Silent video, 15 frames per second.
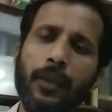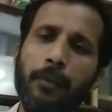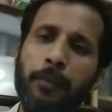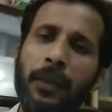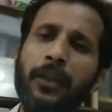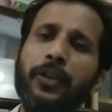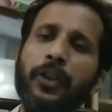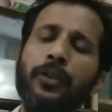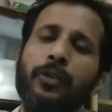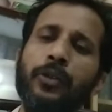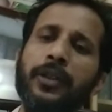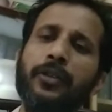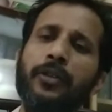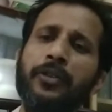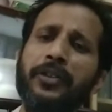Milton, who
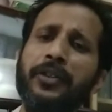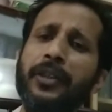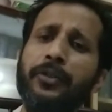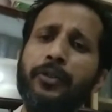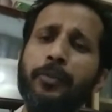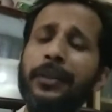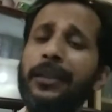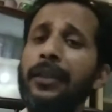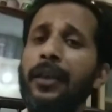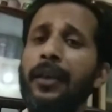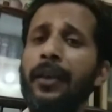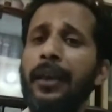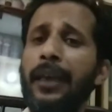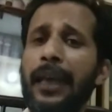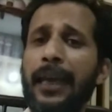is considered to be
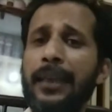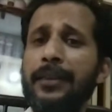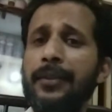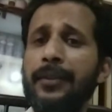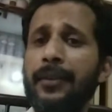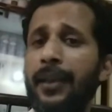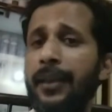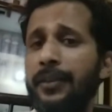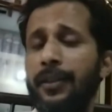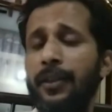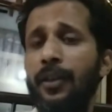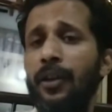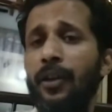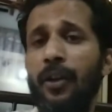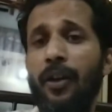as great
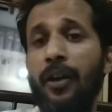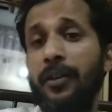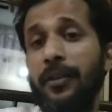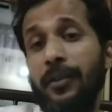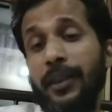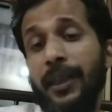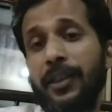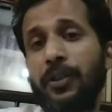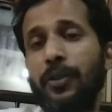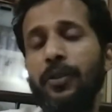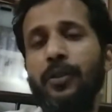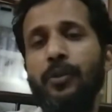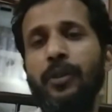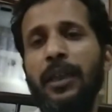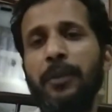or next to
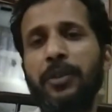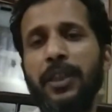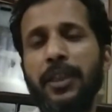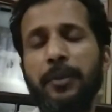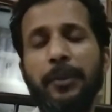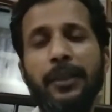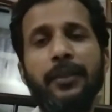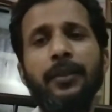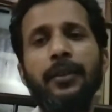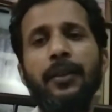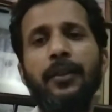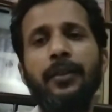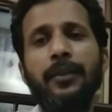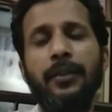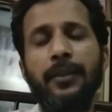William Shakespeare
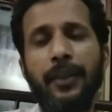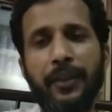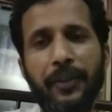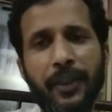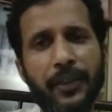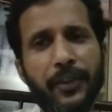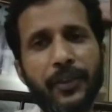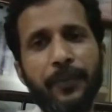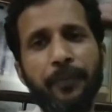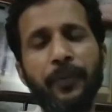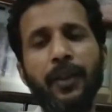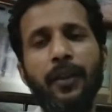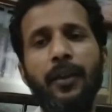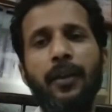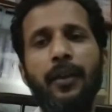in greatness.
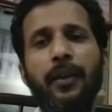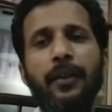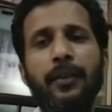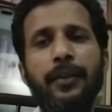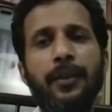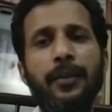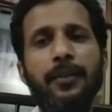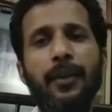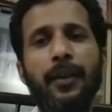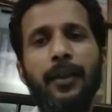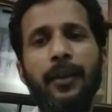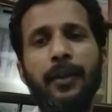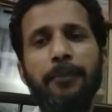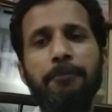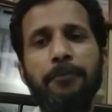He is
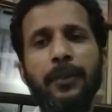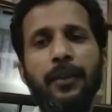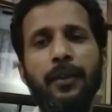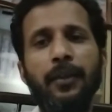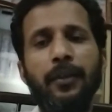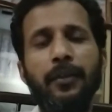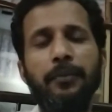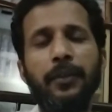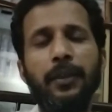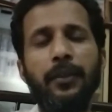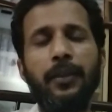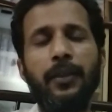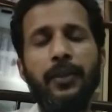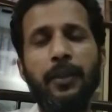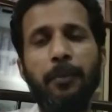a
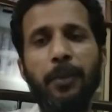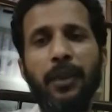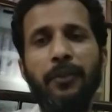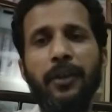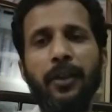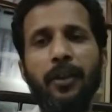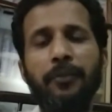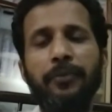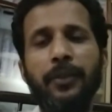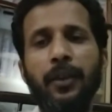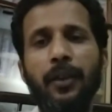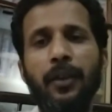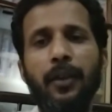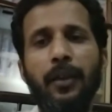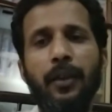believer of
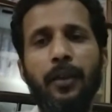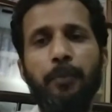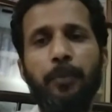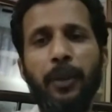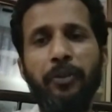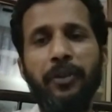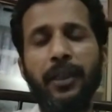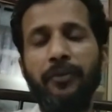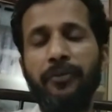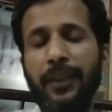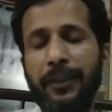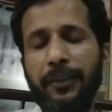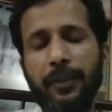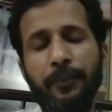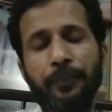Puritan
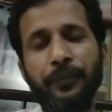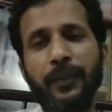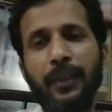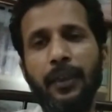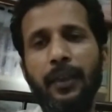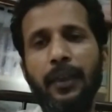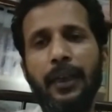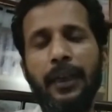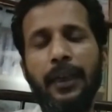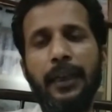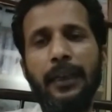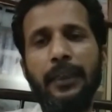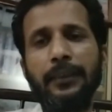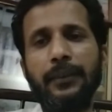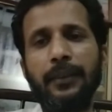faith,
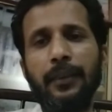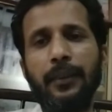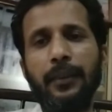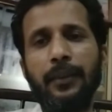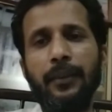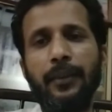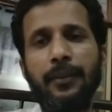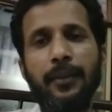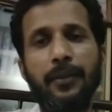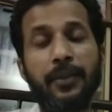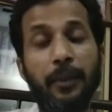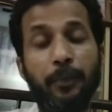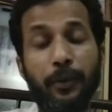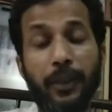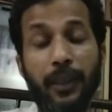and he is a
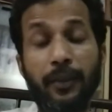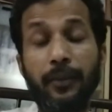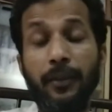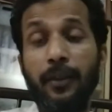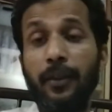supporter,